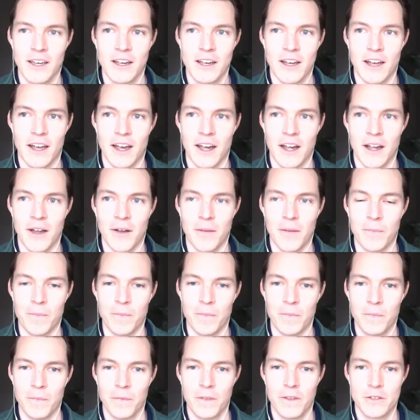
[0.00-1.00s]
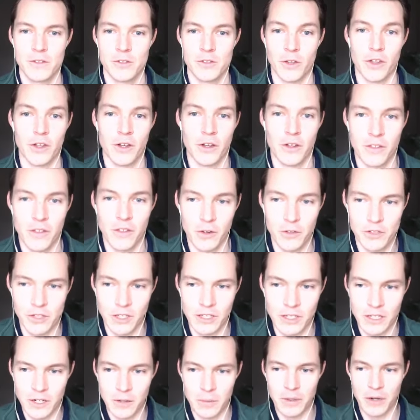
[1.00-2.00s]
um, so there, there's a
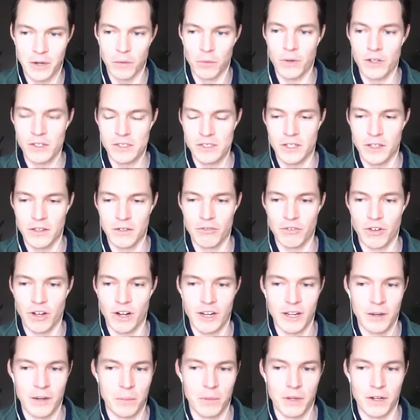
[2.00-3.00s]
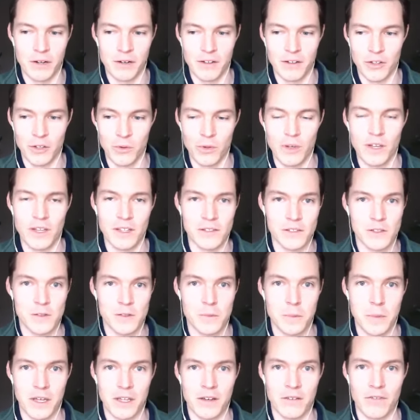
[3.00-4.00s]
little bit of risk on the front end but you can
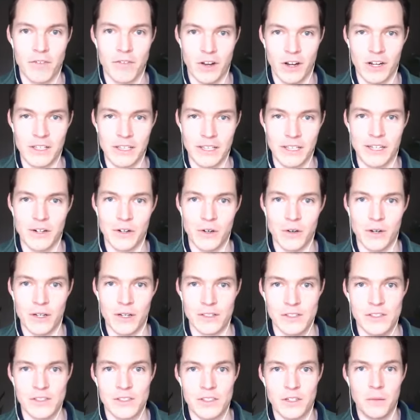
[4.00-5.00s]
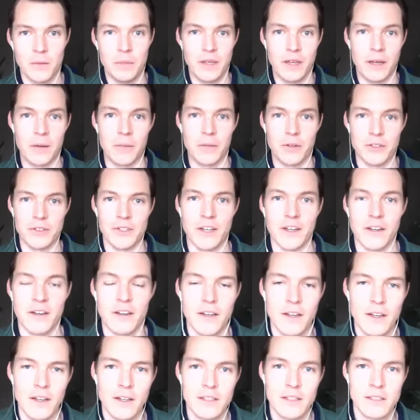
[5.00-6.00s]
spend very little and still be able to
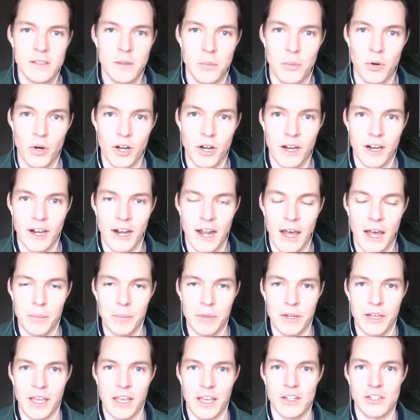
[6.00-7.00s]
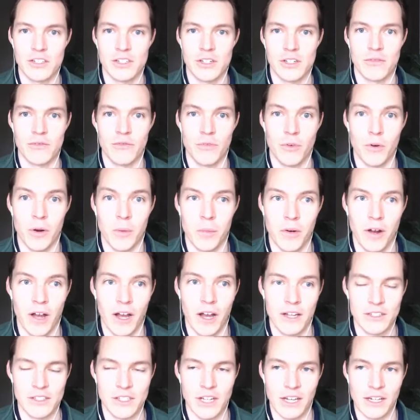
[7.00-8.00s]
to put in an application for a
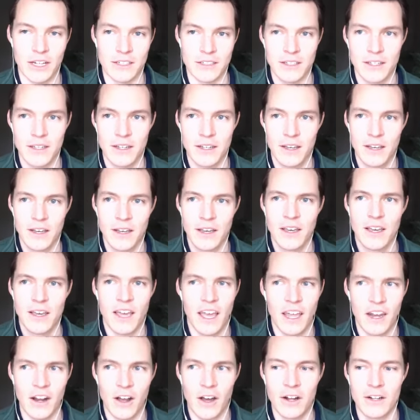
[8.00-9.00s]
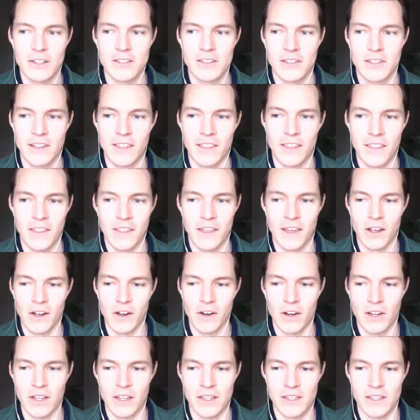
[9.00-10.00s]
project and honestly,
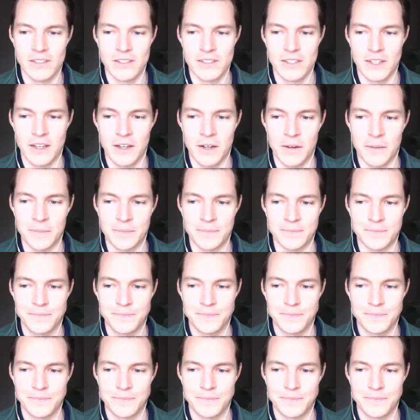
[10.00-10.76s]
there is um,